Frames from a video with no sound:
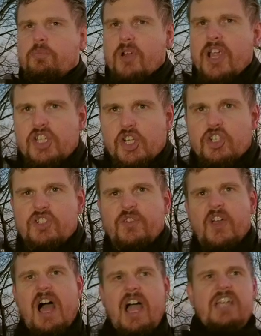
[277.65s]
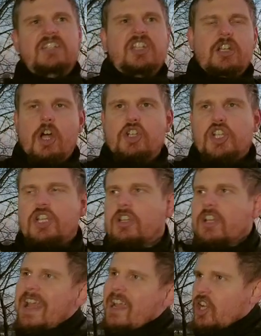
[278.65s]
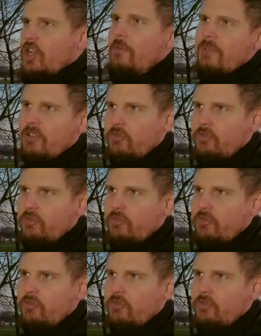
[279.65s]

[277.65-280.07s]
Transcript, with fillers: pressures for ideological and economic